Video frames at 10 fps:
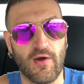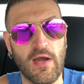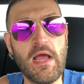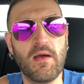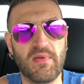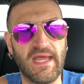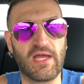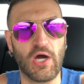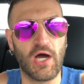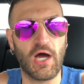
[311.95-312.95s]
her
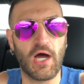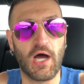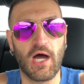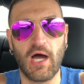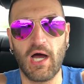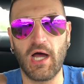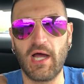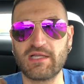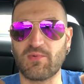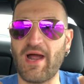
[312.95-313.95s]
because